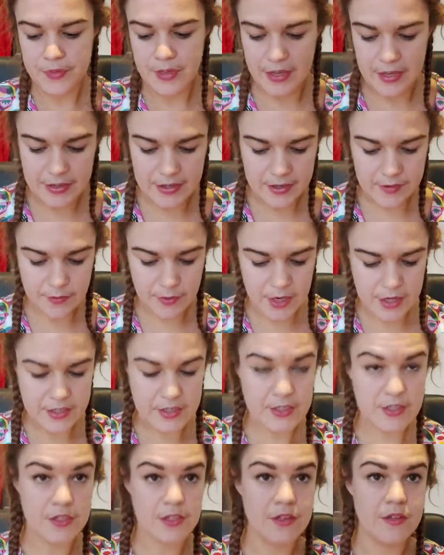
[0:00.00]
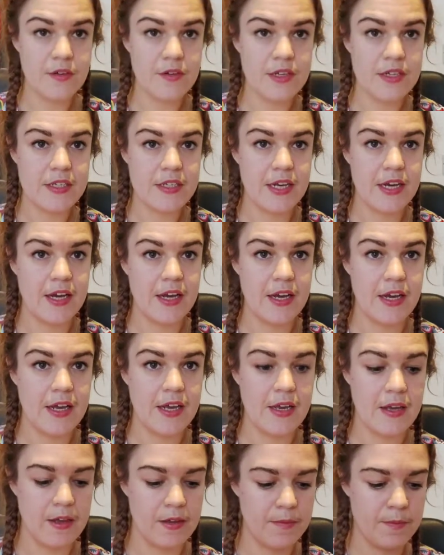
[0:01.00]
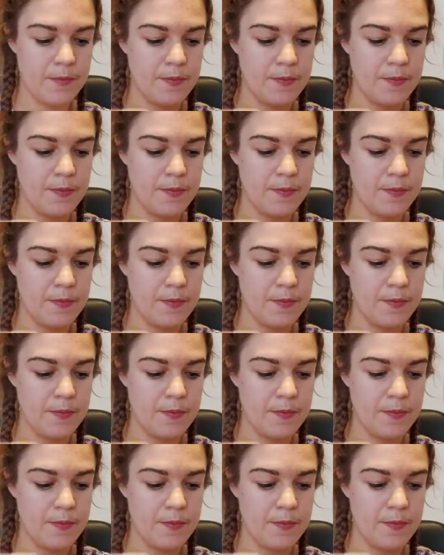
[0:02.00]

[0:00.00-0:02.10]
And then what I do is I